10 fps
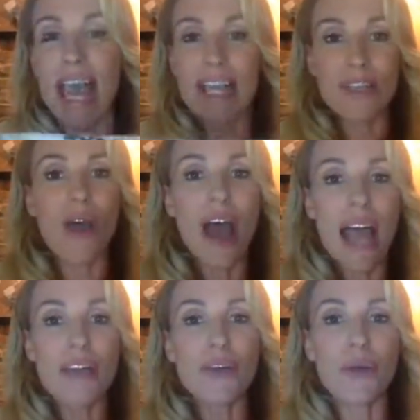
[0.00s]
So
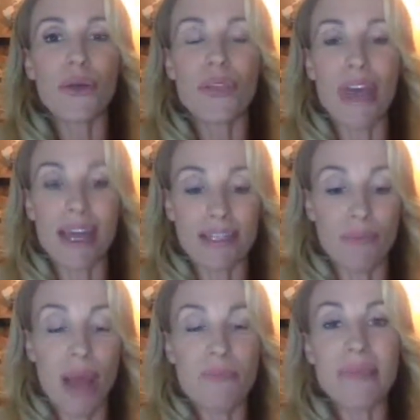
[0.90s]
I know that
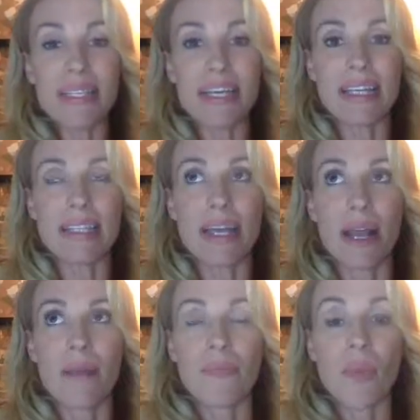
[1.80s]
my business,
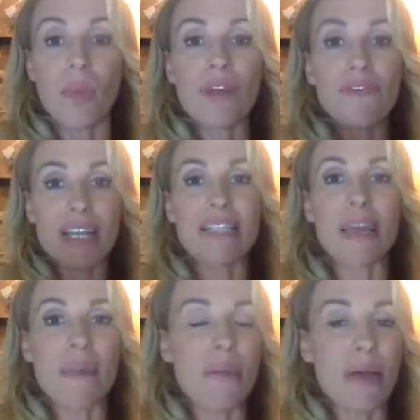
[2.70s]
whatever I
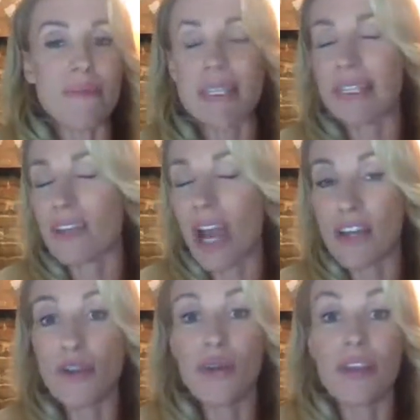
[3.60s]
say about my business, I
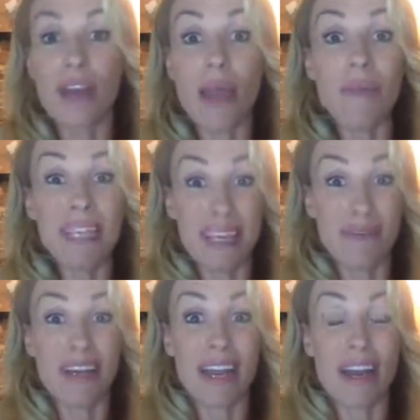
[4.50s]
know that I
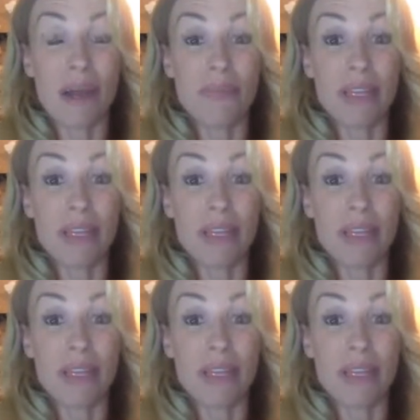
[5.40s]
believe in it, and